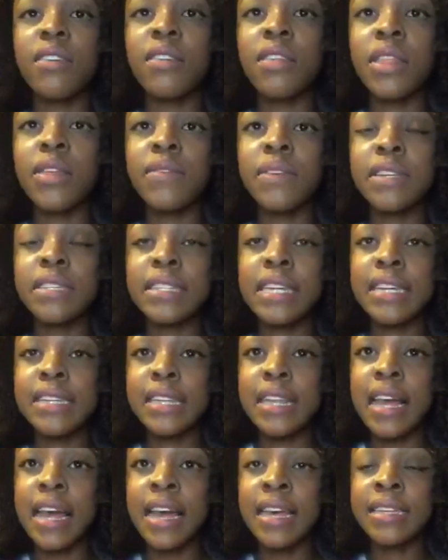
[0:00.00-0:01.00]
There are
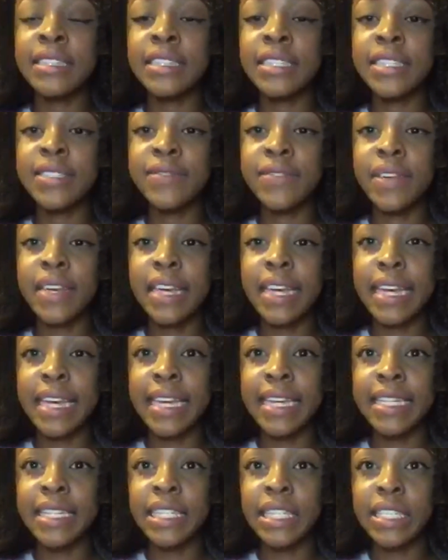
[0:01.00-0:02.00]
deadlines for
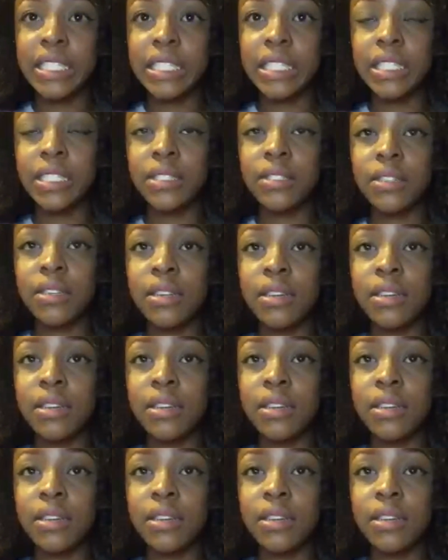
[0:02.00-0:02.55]
each